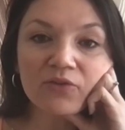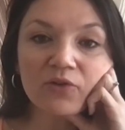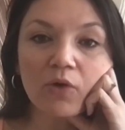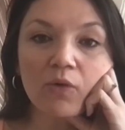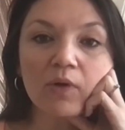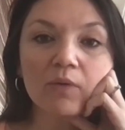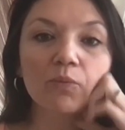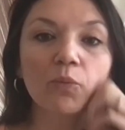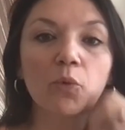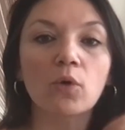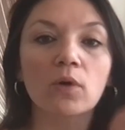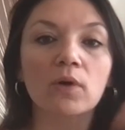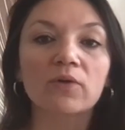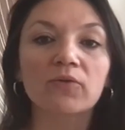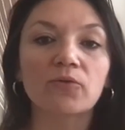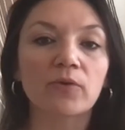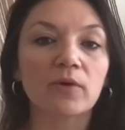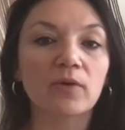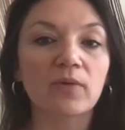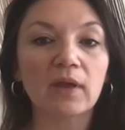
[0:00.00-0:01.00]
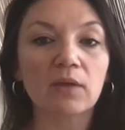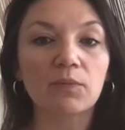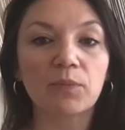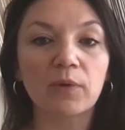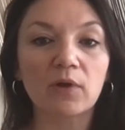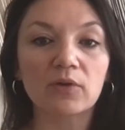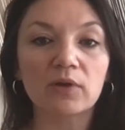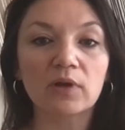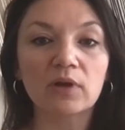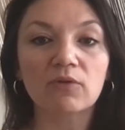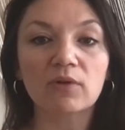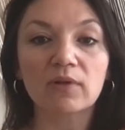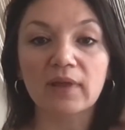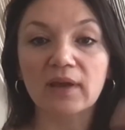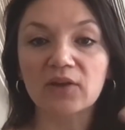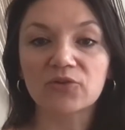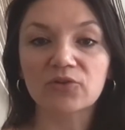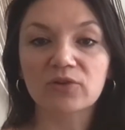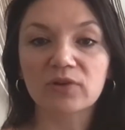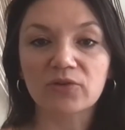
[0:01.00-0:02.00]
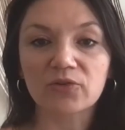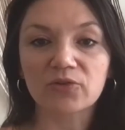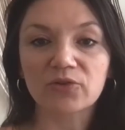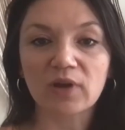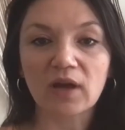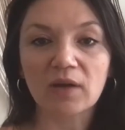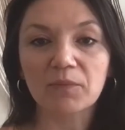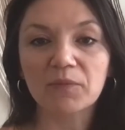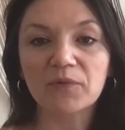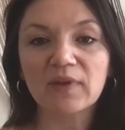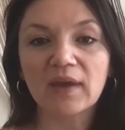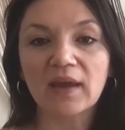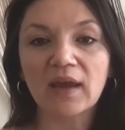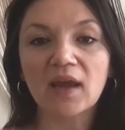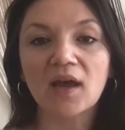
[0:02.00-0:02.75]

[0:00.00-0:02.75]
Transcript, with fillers: is so important for like building relationships,